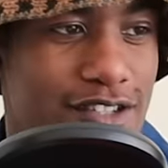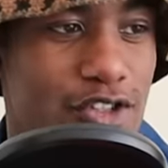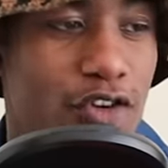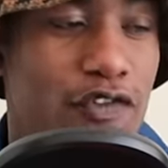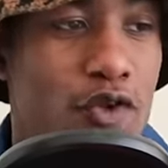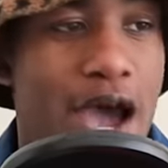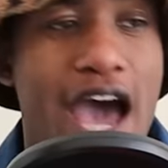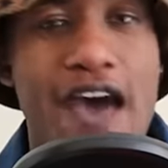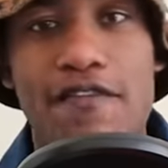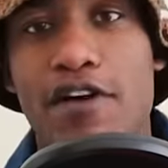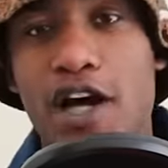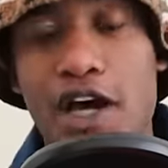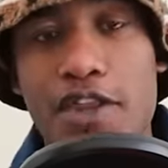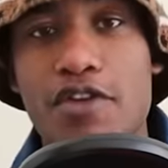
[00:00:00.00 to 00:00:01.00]
So if you have
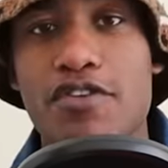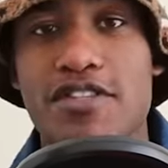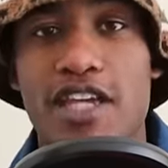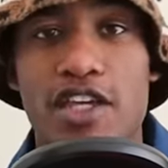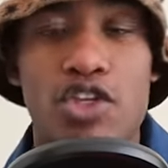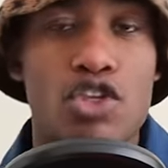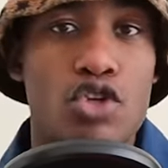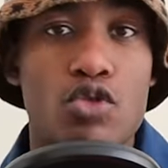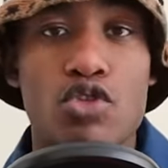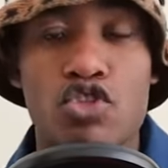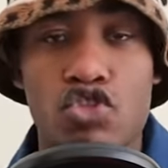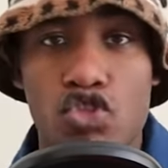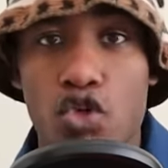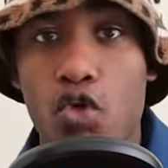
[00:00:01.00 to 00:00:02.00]
others that you
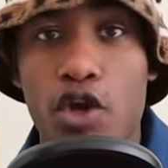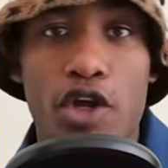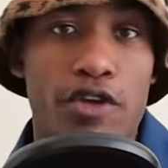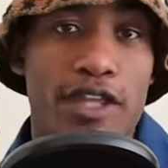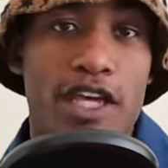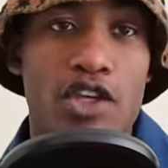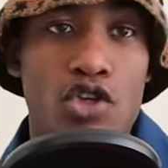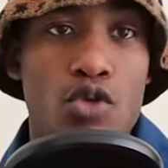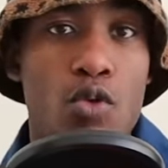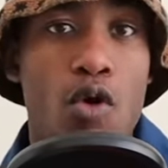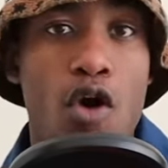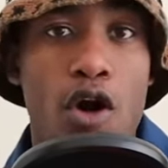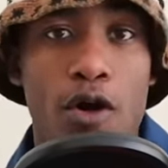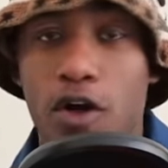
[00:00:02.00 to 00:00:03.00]
enjoy or that
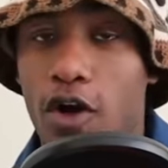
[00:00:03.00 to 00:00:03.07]
you are